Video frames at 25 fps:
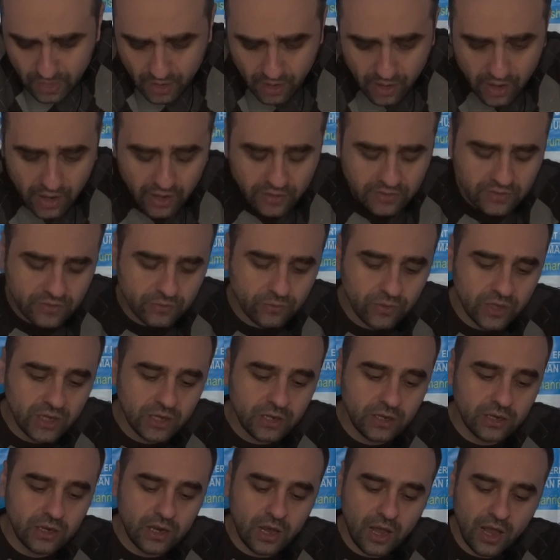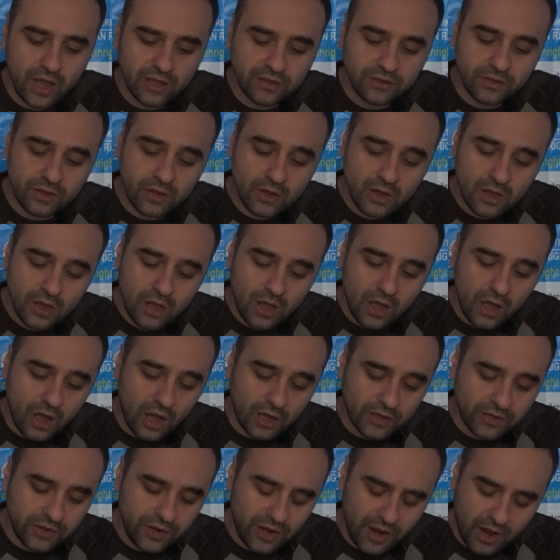And we had
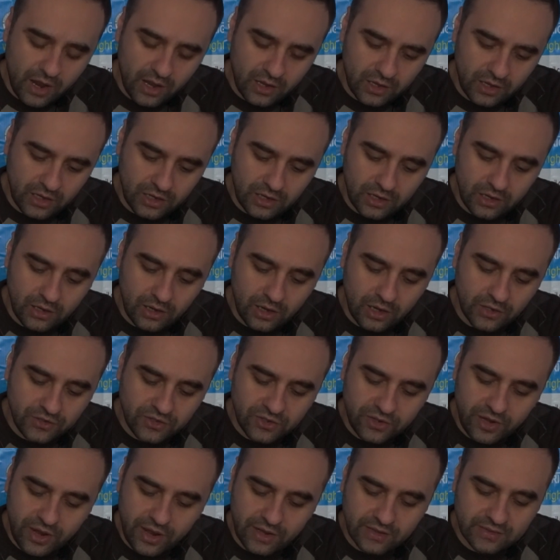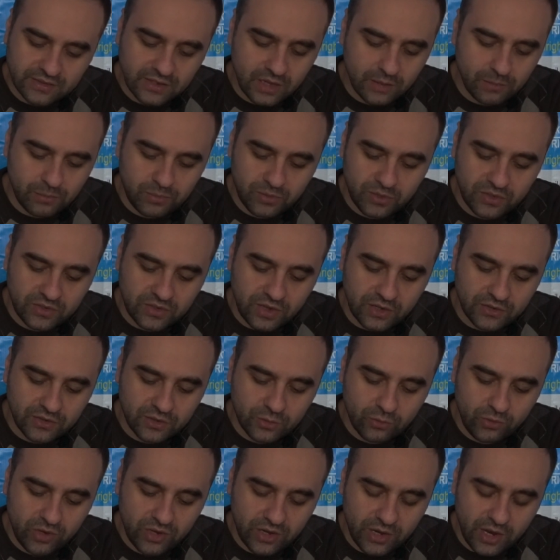other examples,
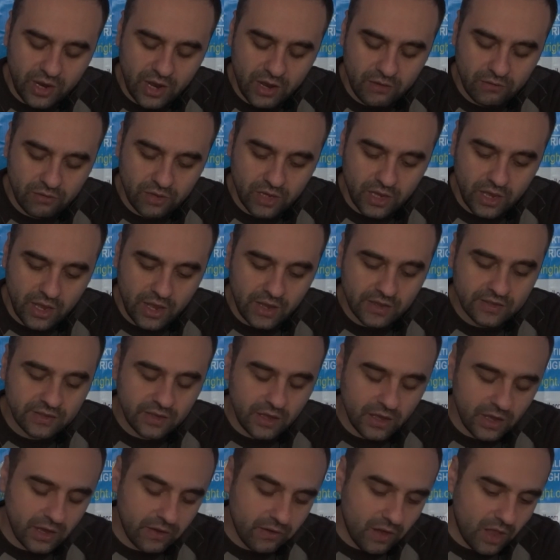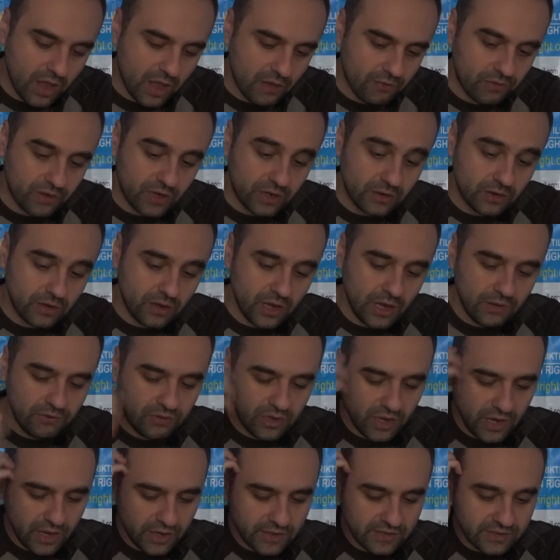other very
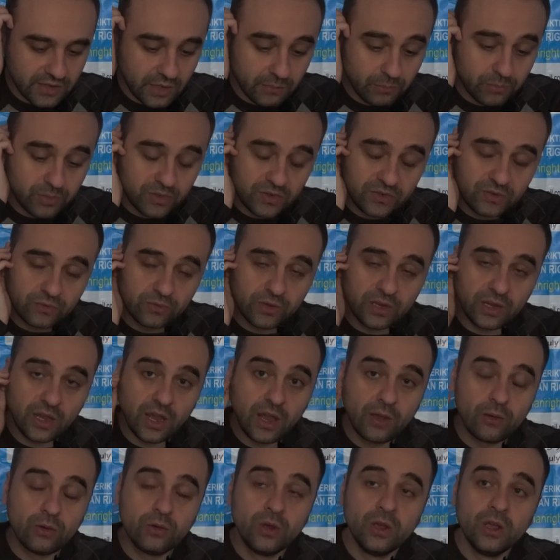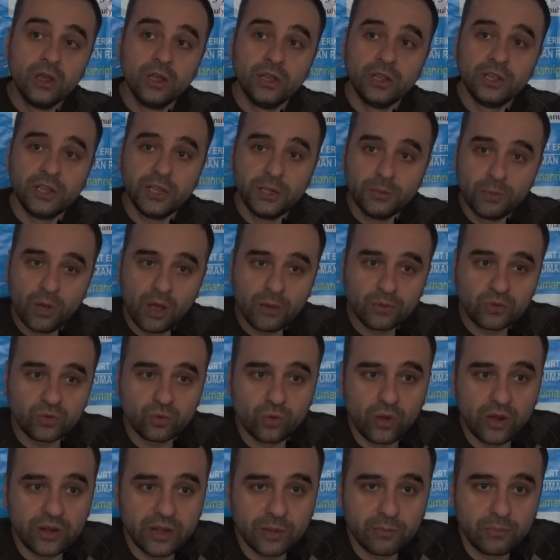heavy examples. We have imams
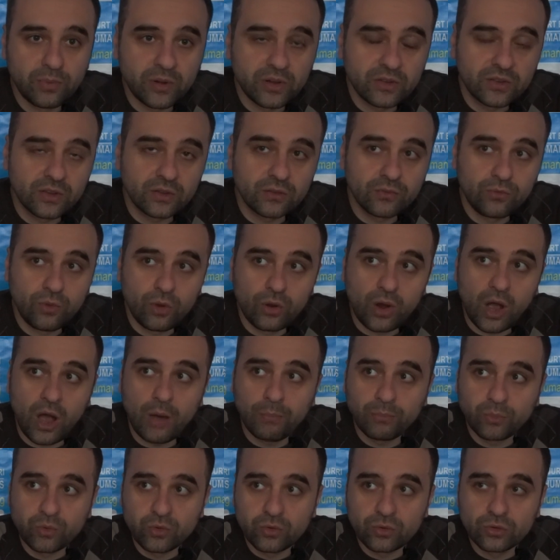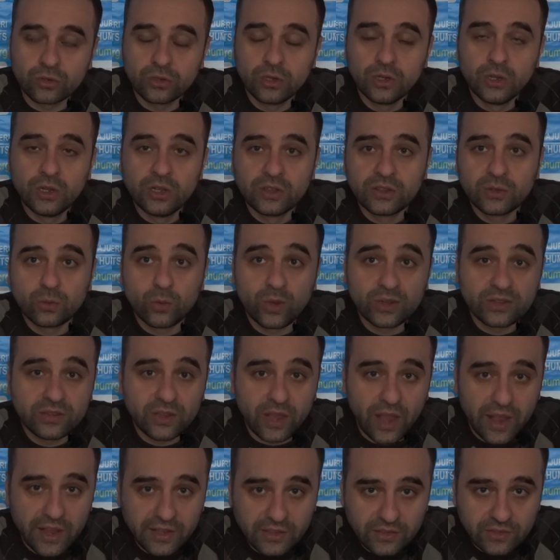who are imprisoned for up to
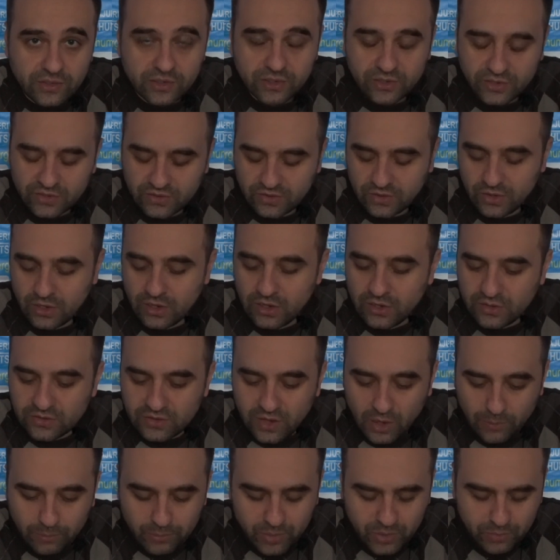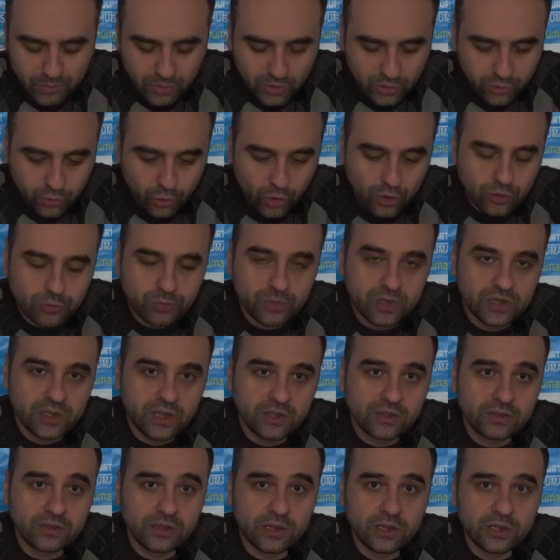28 years. Some people told me
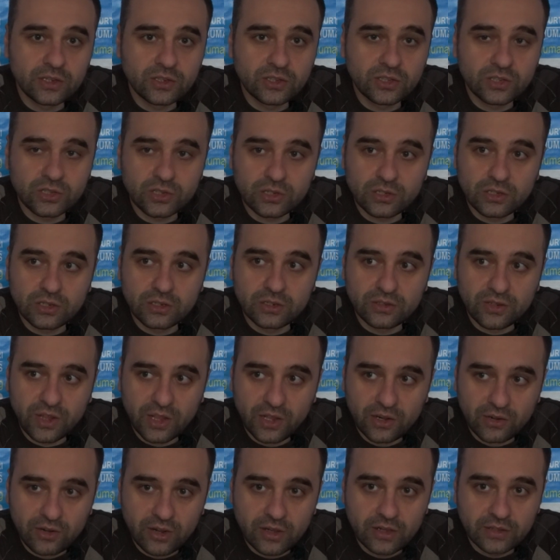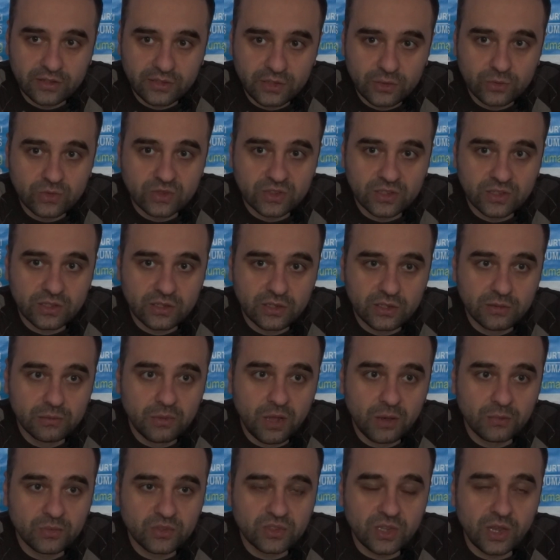that their relatives,
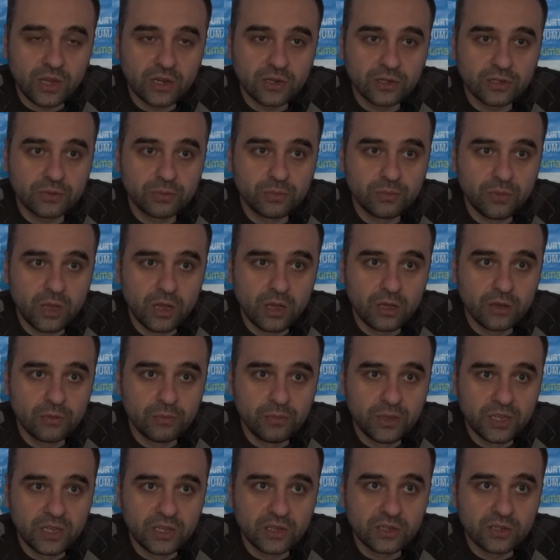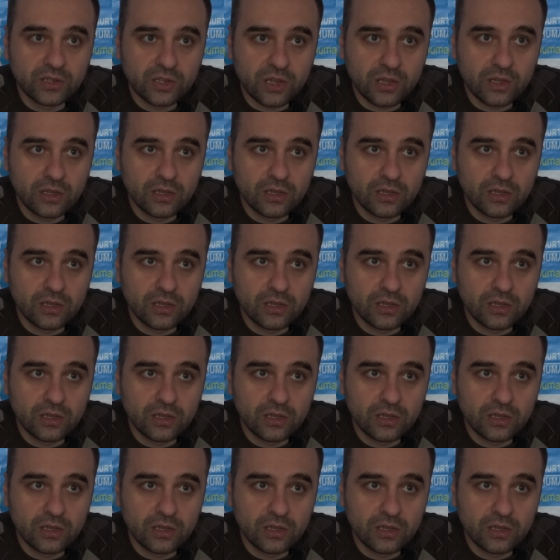imams, are being